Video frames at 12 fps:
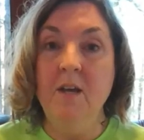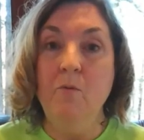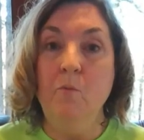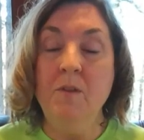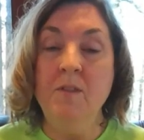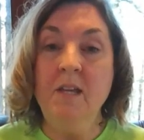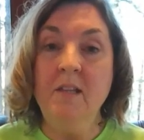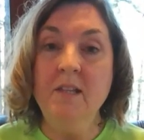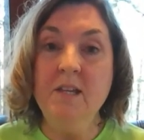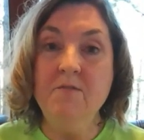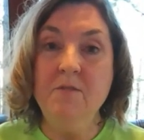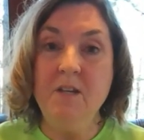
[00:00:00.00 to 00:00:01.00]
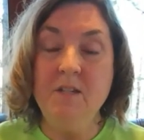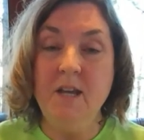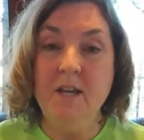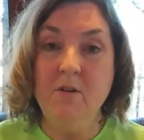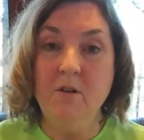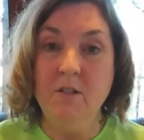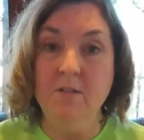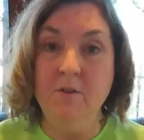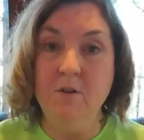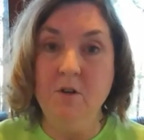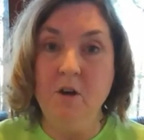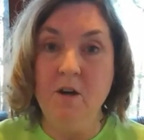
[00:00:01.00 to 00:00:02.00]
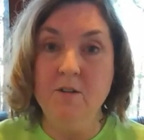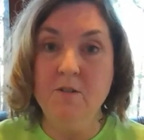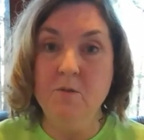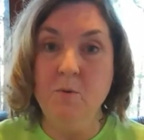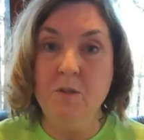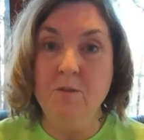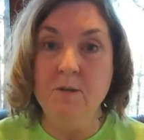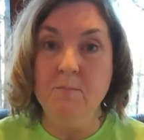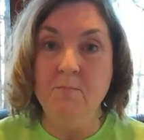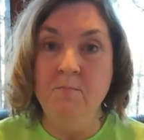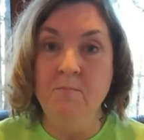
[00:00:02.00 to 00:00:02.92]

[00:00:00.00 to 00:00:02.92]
when they leave, they take all of their costs with them.